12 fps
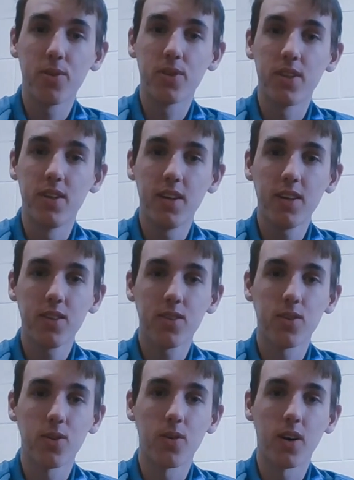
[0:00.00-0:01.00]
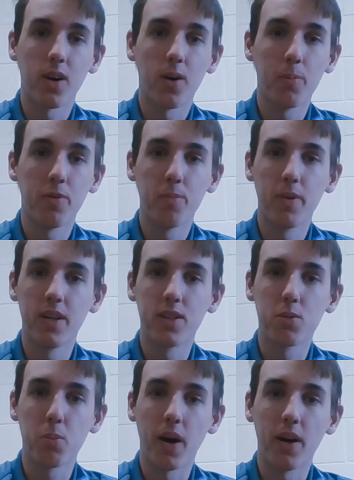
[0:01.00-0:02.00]
for today, so I hope you've been
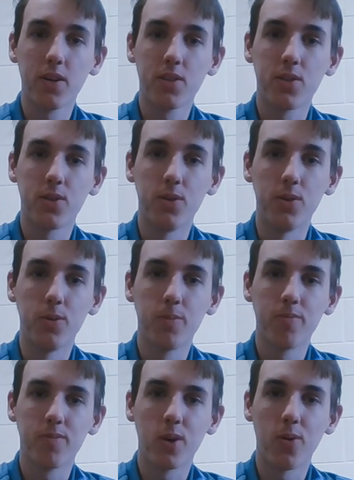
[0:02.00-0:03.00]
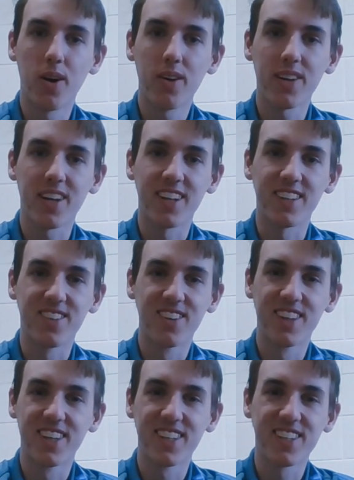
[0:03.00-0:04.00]
inspired to go out and
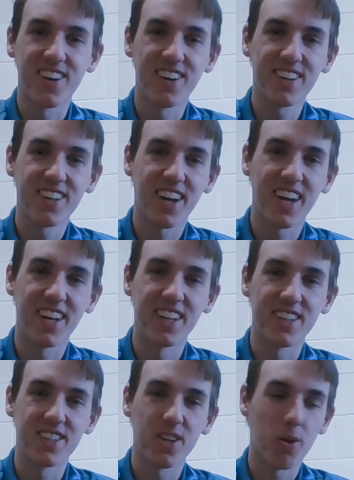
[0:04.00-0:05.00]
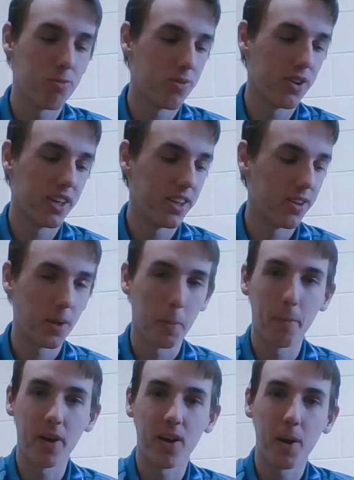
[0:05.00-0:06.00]
learn the guitar, and hopefully you can
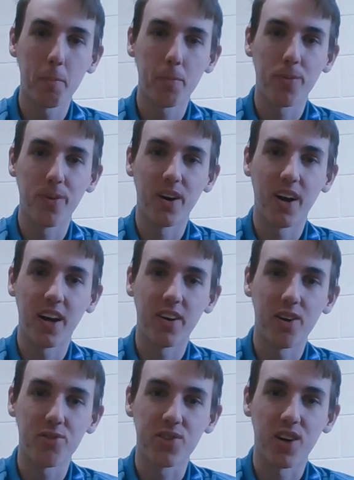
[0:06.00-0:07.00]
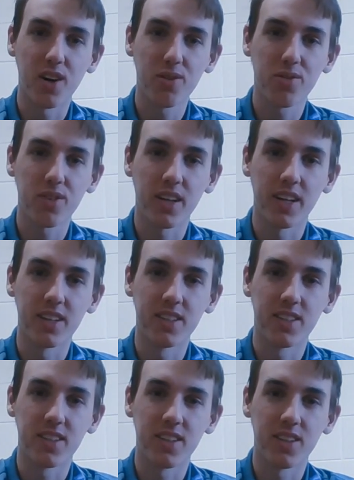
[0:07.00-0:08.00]
pick up where I left off and
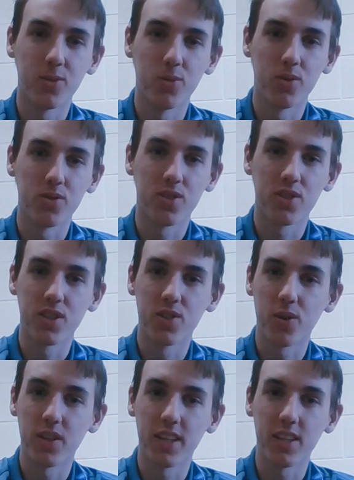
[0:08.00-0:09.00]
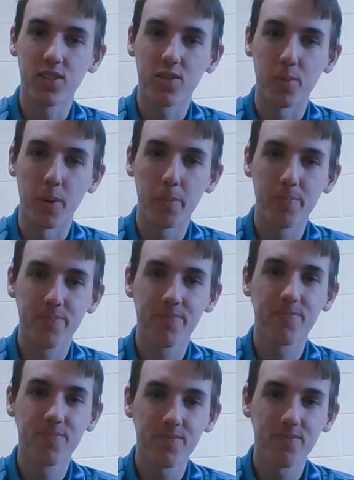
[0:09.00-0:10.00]
you will just enjoy the instrument.
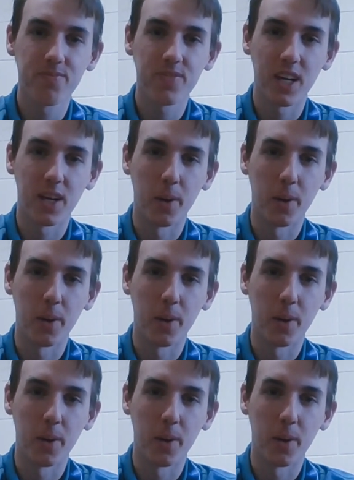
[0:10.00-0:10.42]
Thank